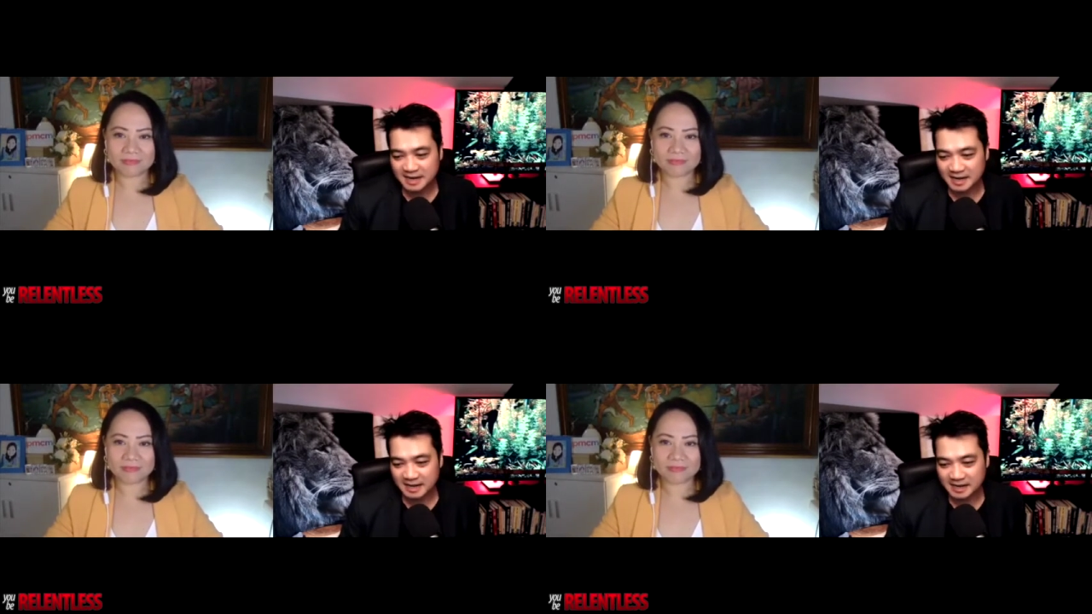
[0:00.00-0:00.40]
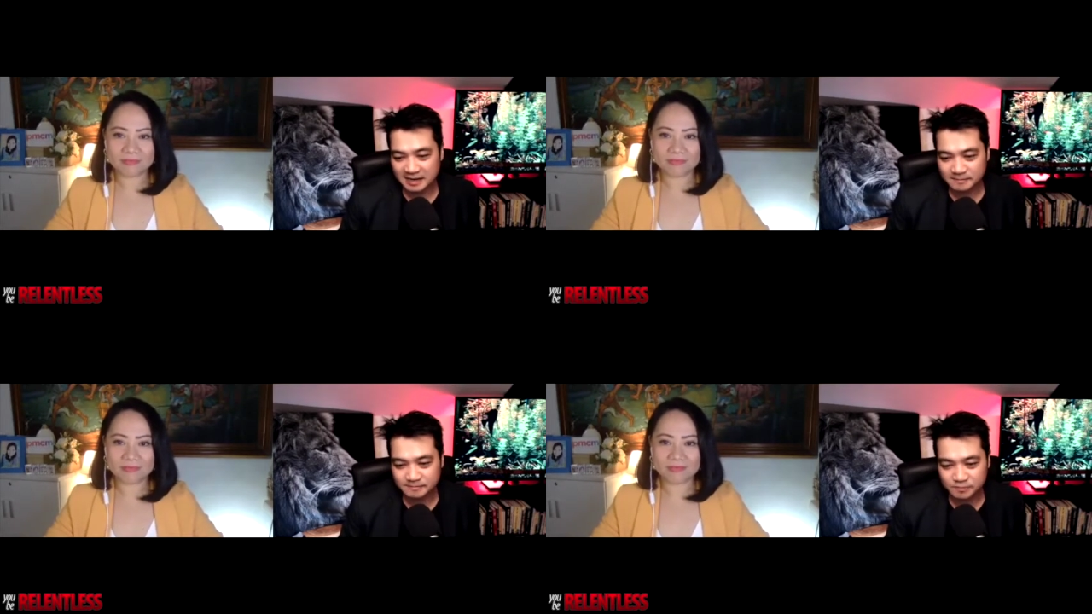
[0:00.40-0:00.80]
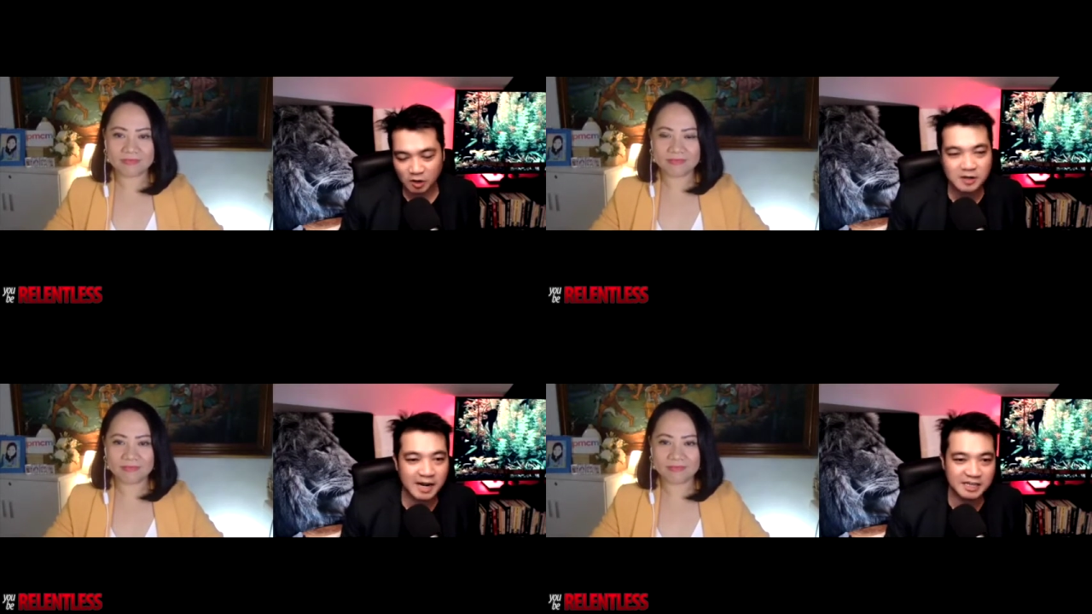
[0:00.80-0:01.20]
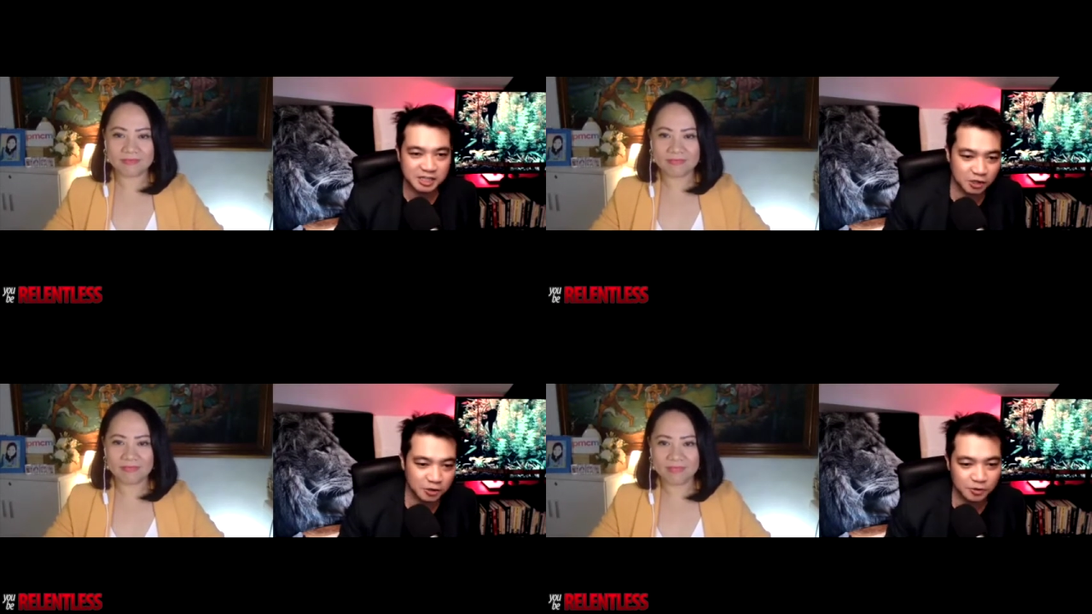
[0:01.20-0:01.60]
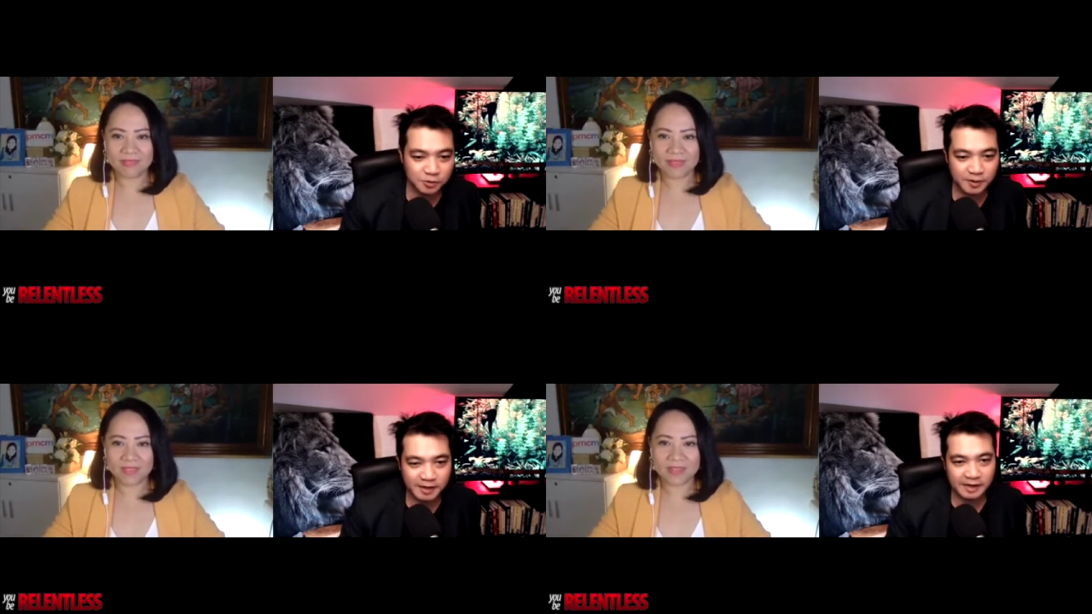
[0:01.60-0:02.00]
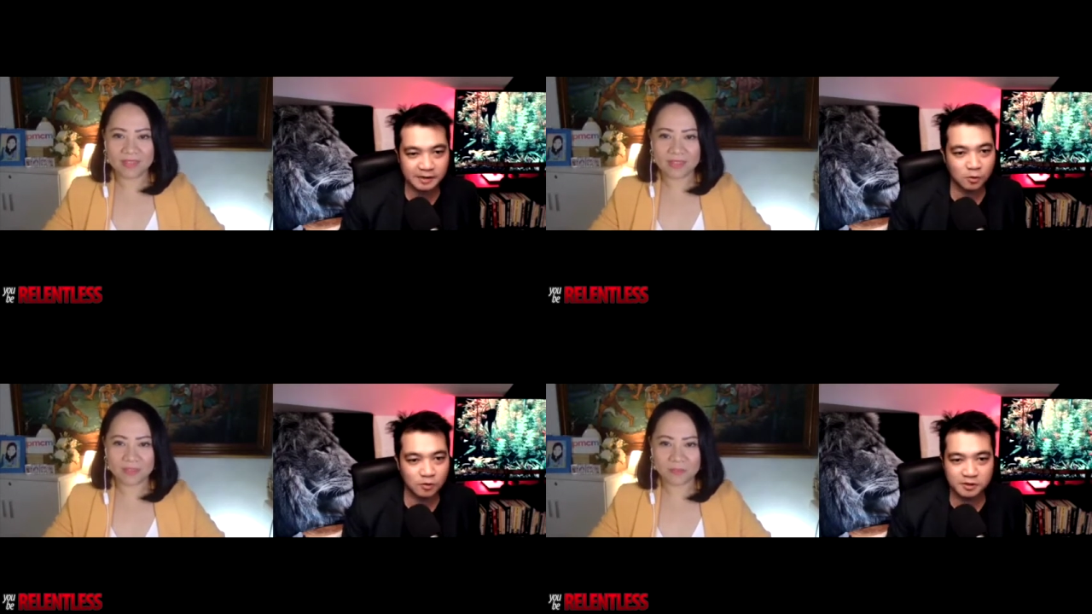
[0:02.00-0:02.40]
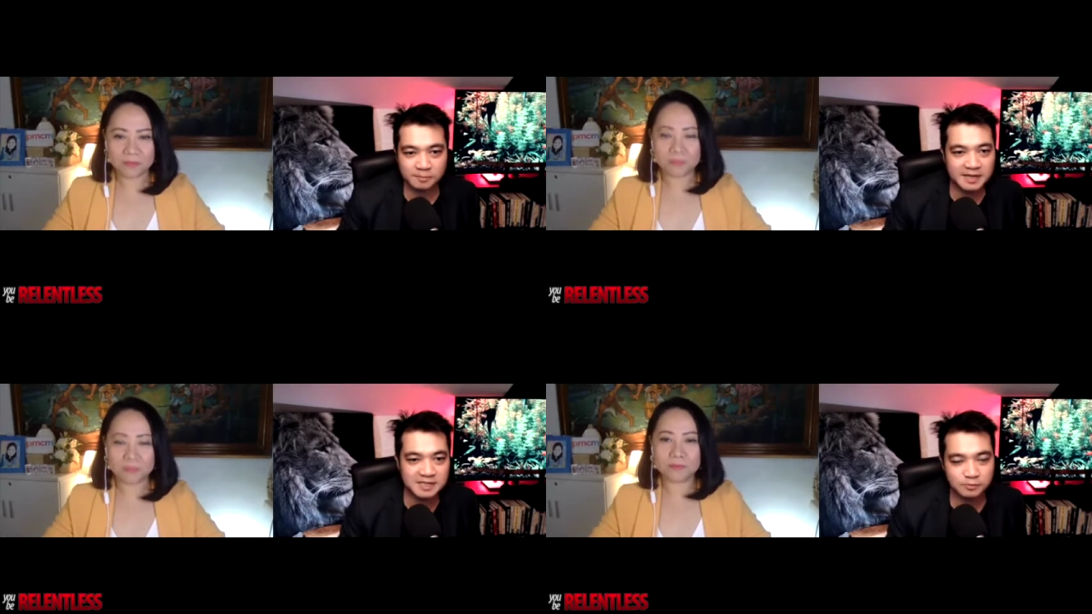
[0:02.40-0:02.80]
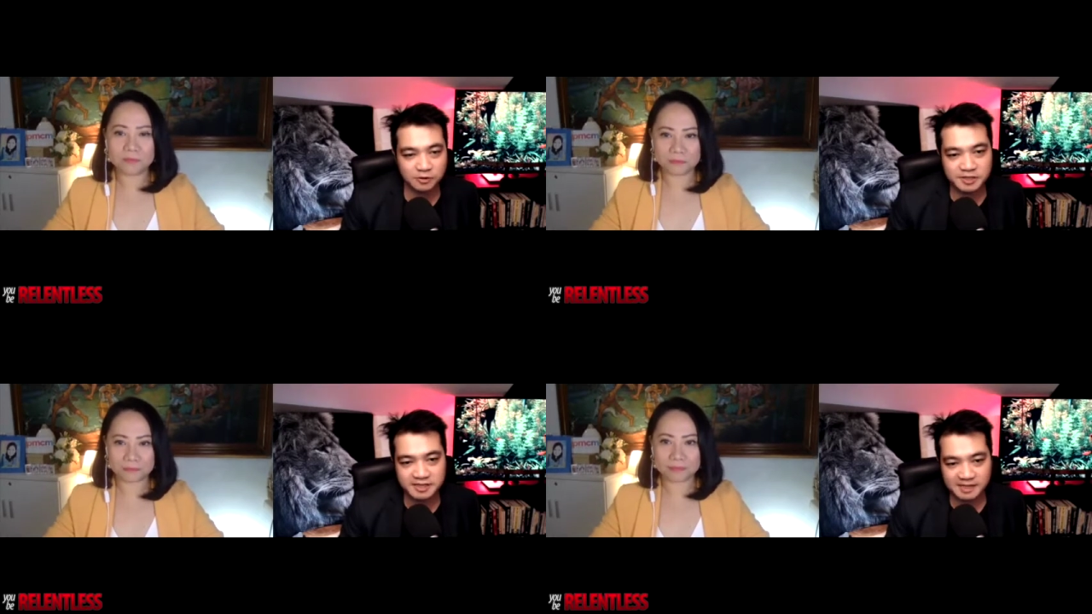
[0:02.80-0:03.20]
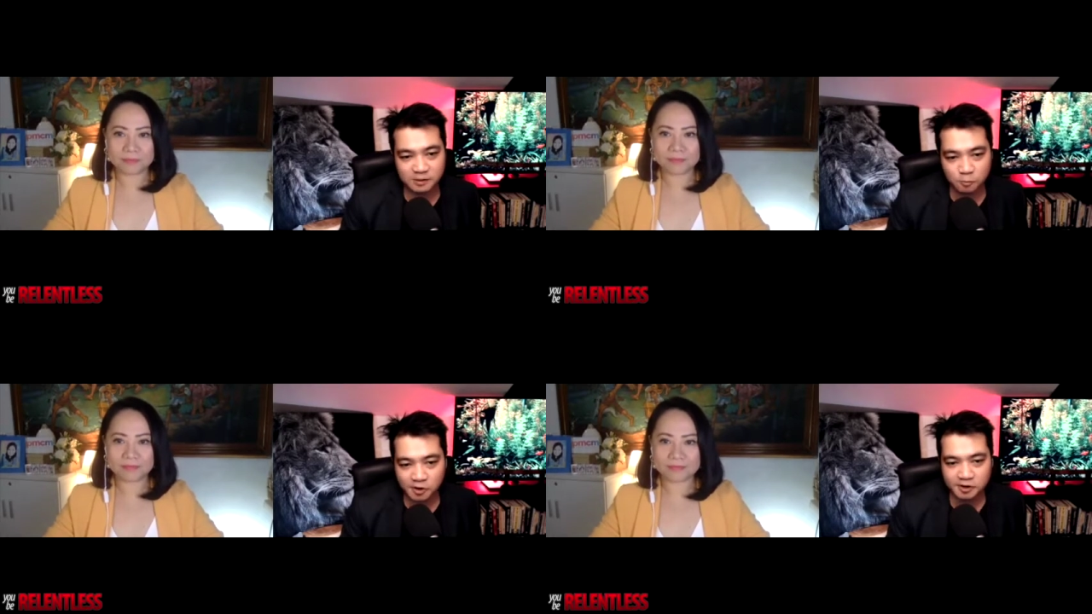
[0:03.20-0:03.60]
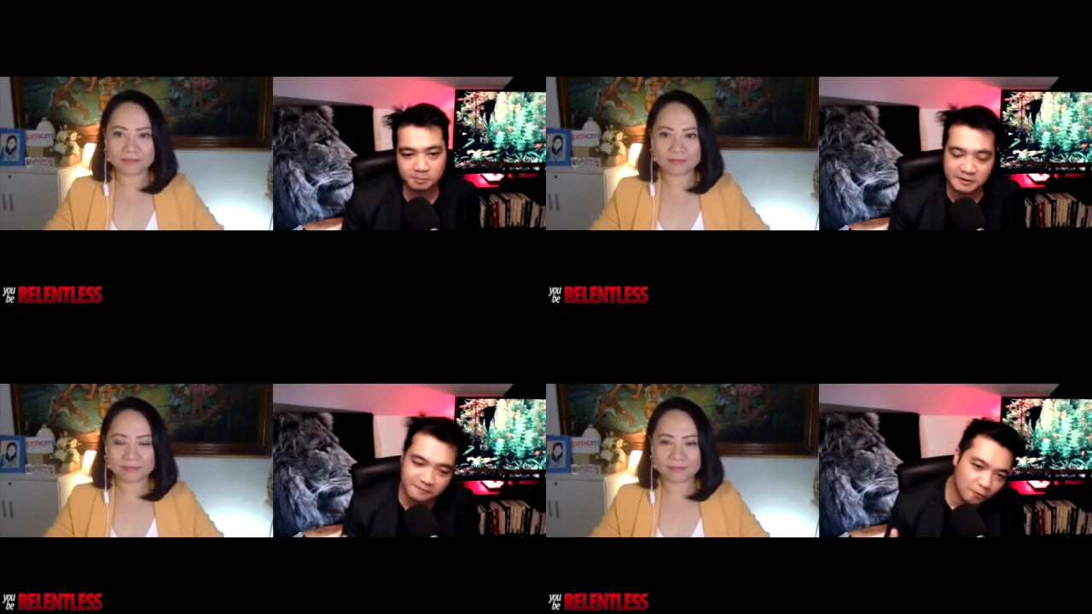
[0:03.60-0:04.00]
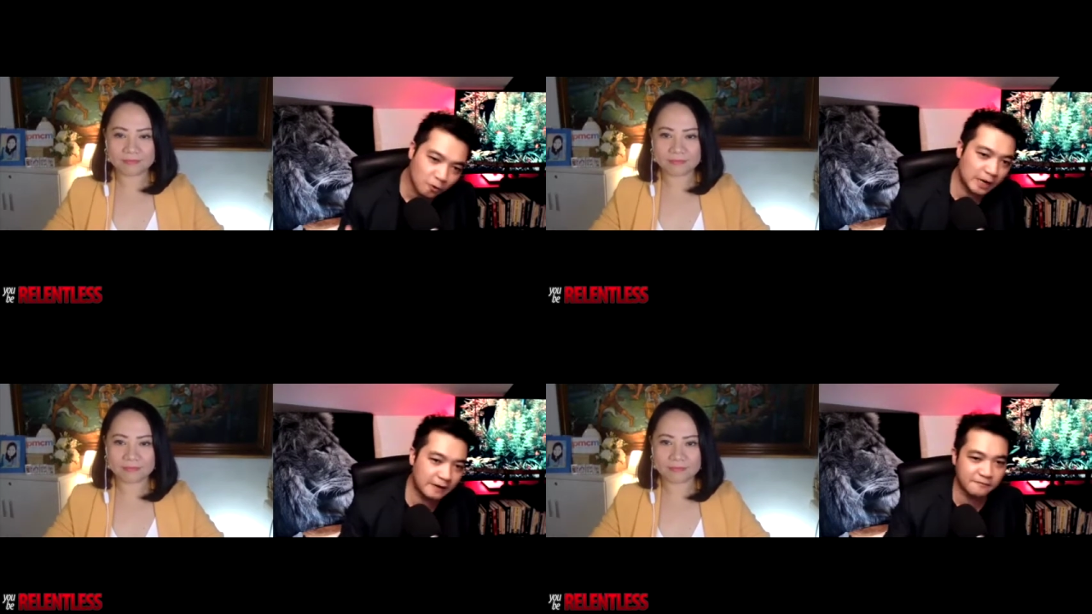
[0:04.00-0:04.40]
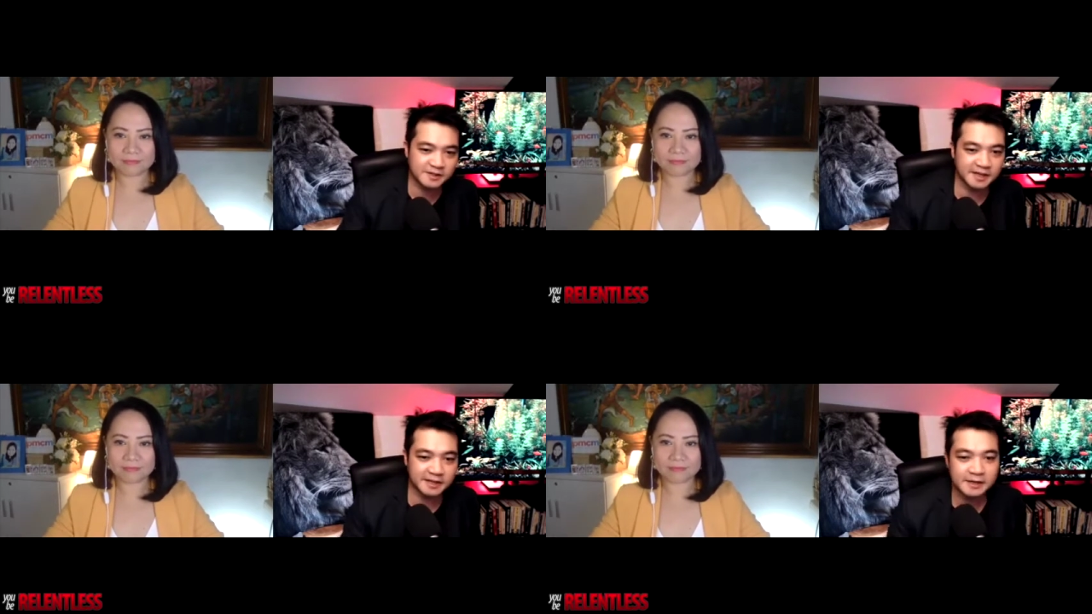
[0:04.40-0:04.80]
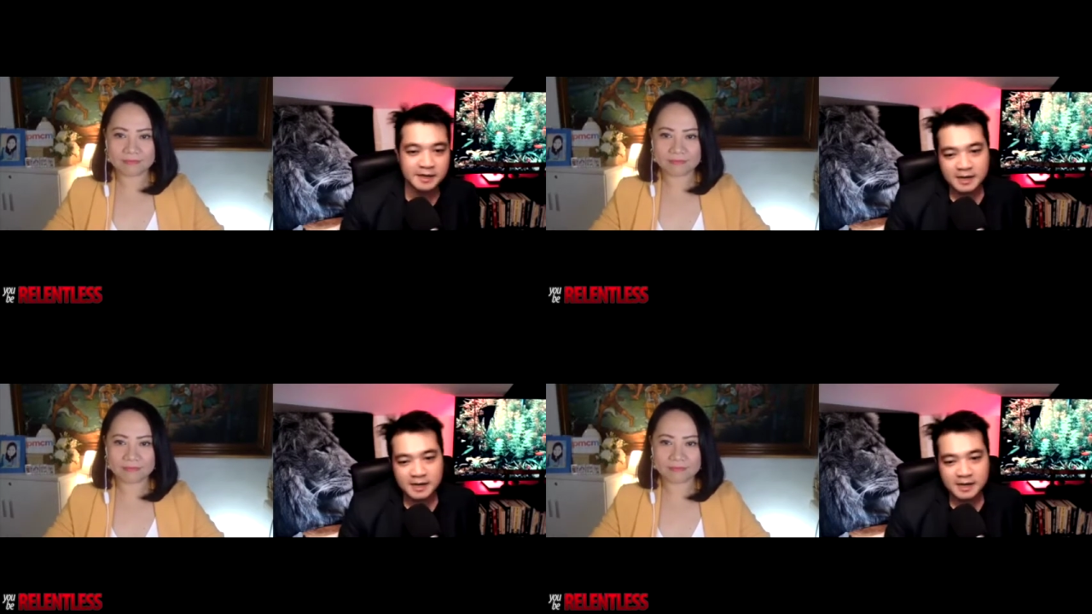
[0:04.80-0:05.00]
Speaker 1: um, online show and, and all the amazing projects that you're working on, before everything,